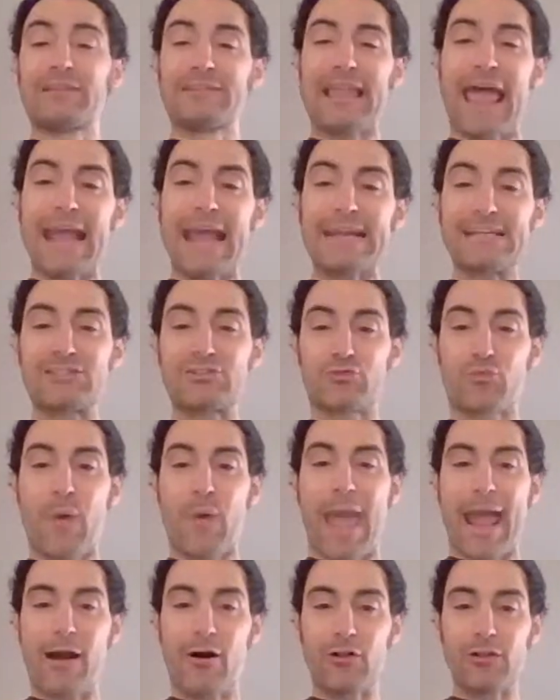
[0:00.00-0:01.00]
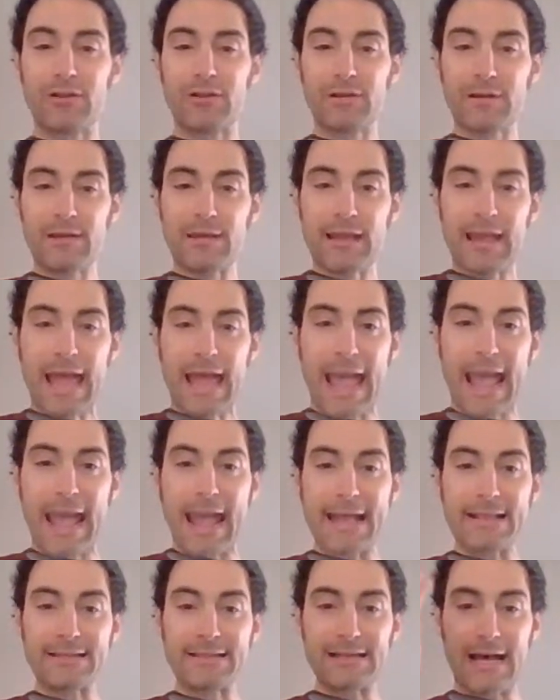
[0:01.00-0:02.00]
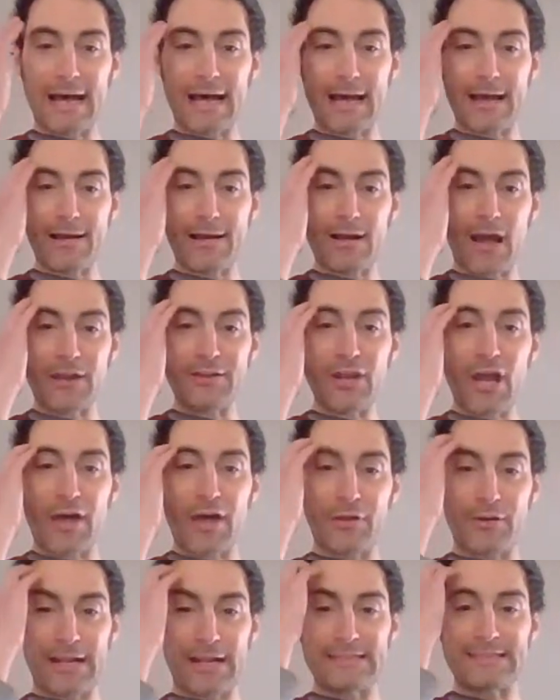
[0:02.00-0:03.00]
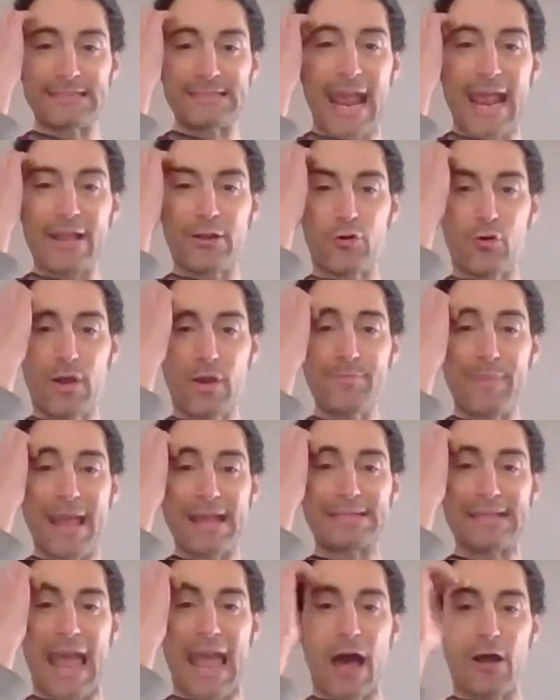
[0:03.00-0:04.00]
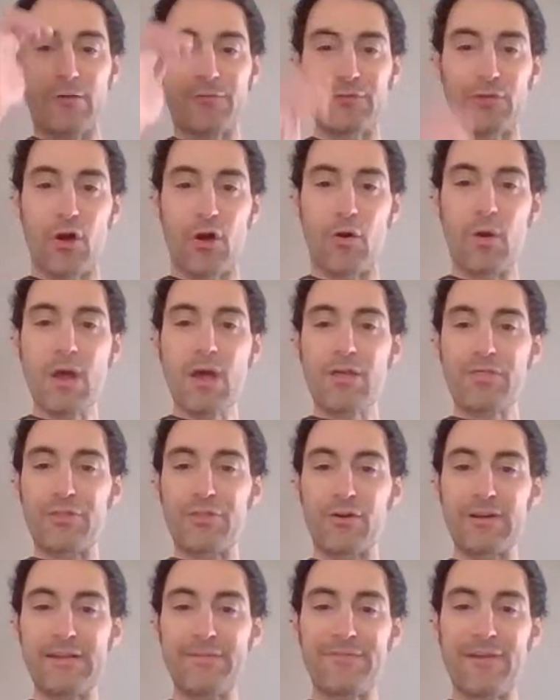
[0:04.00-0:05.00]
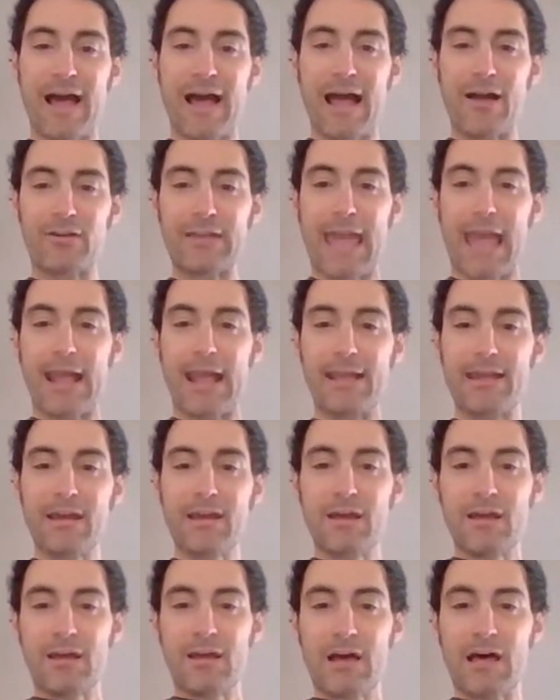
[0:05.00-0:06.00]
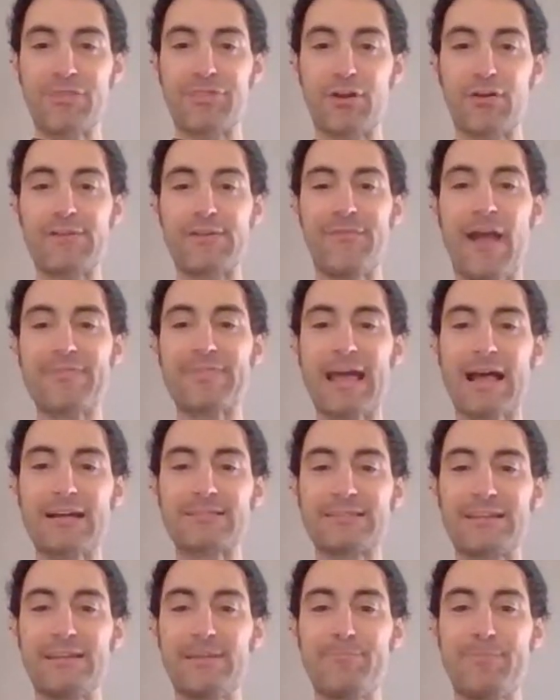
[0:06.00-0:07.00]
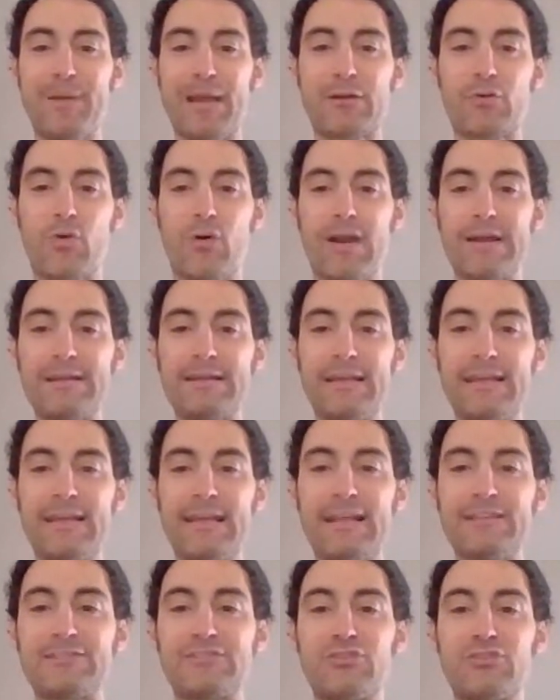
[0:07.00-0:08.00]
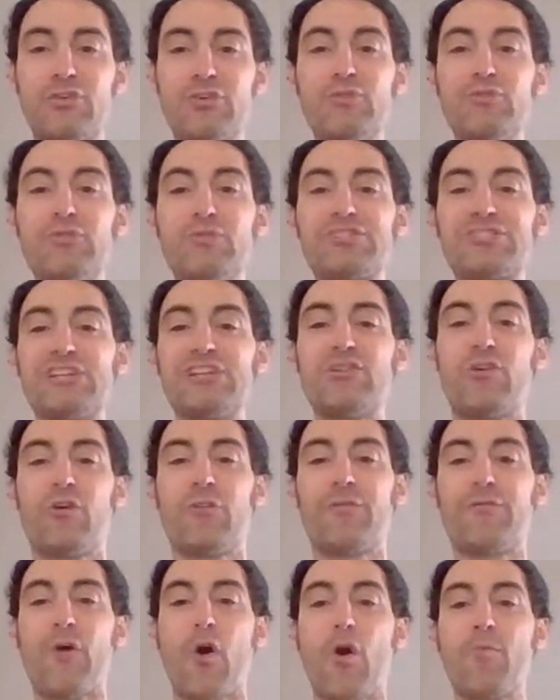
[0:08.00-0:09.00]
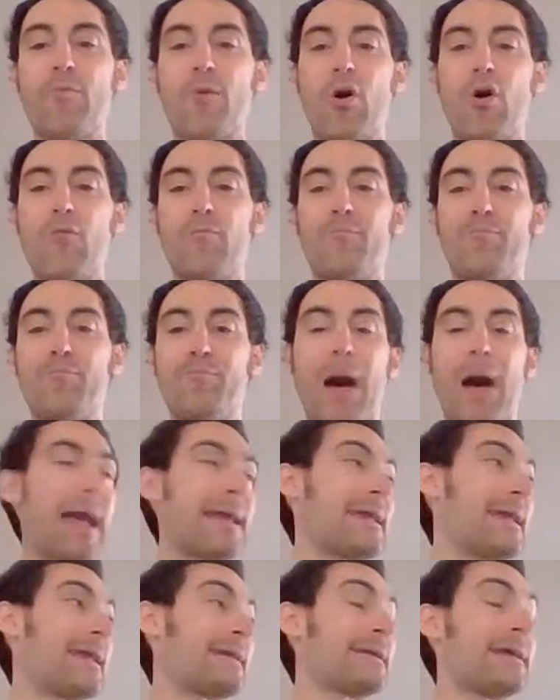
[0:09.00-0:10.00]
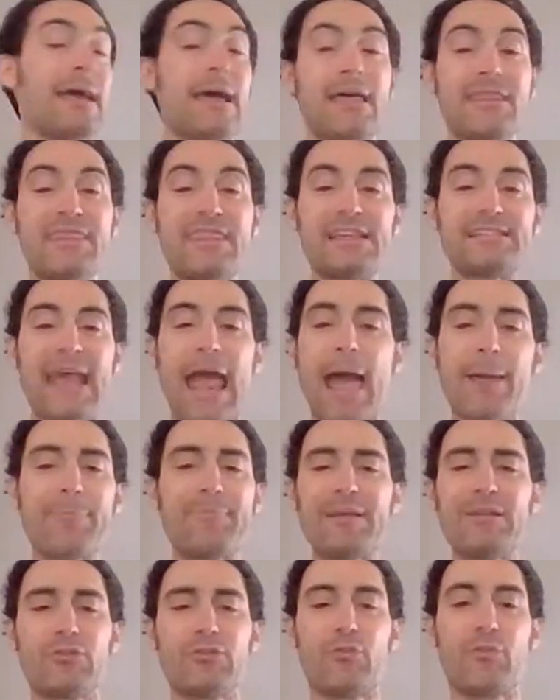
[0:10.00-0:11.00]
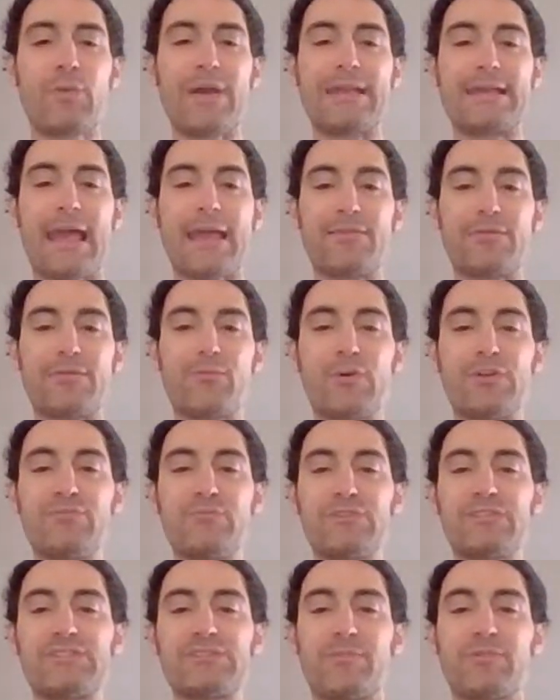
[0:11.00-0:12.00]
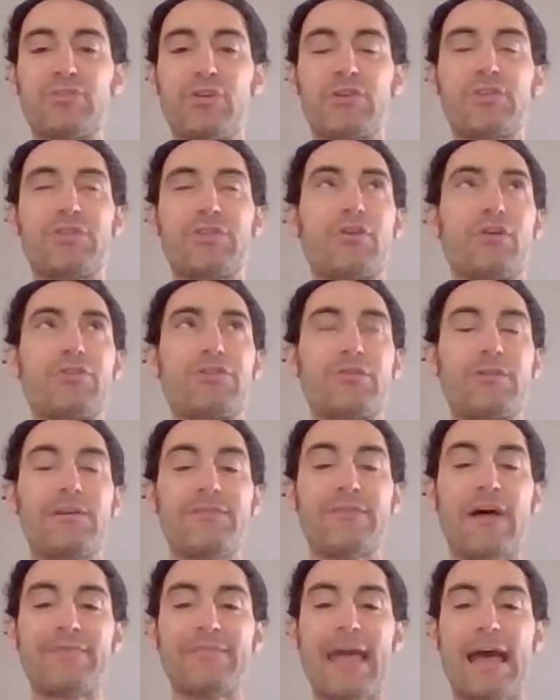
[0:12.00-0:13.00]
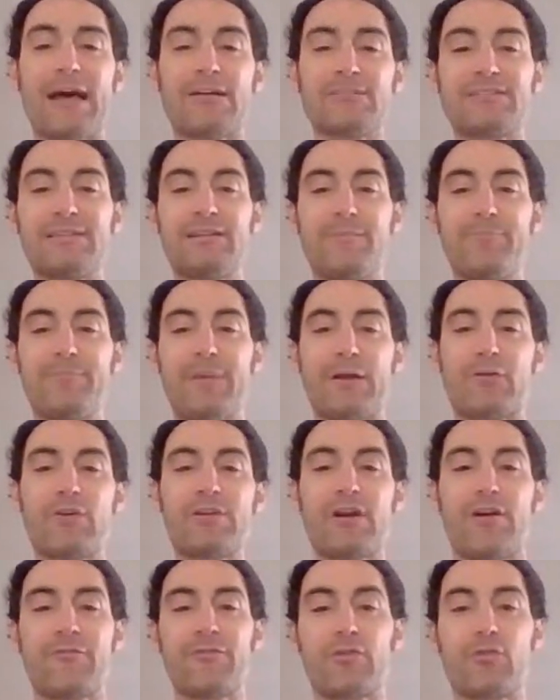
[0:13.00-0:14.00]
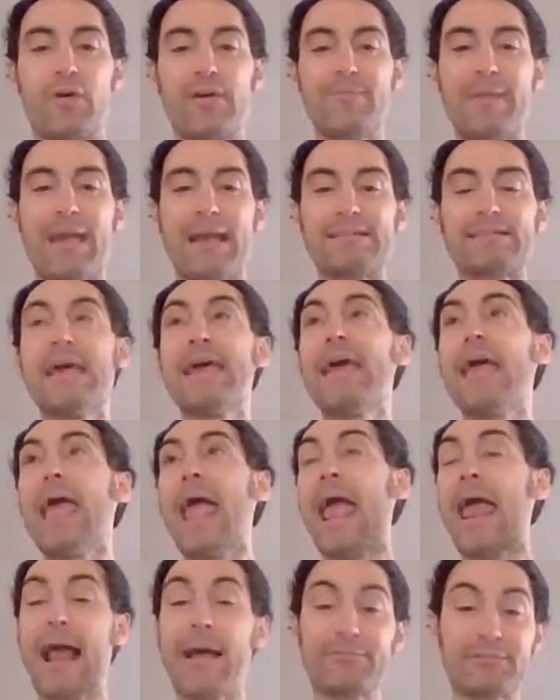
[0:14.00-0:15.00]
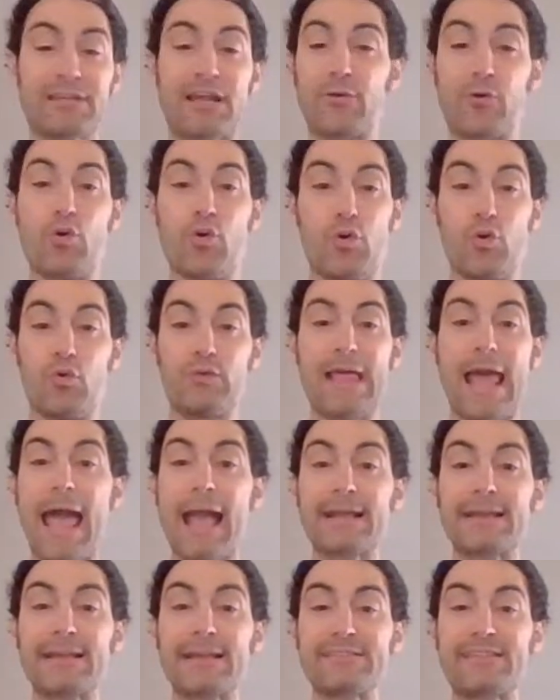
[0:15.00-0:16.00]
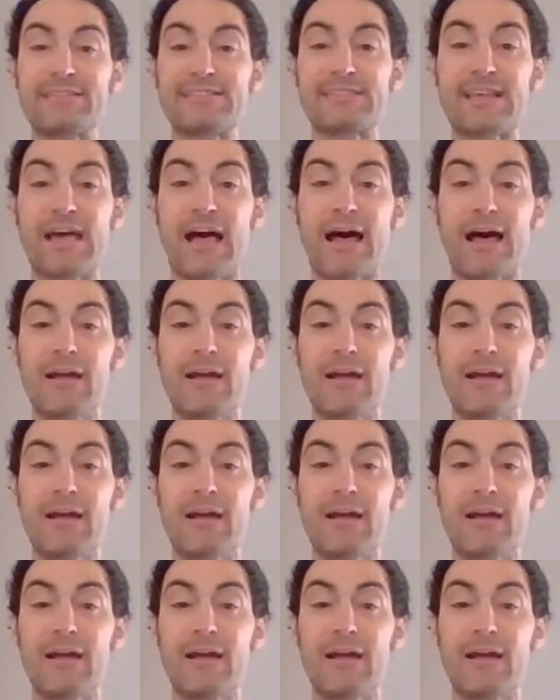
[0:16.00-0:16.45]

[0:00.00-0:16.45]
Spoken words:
the latest whale and another insane Coinbase outflow, 35,000 in Bitcoin, institutional FOMO buying. This happened on the weekend when someone took 35,000 Bitcoin off of Coinbase, and I was like, who the heck is this?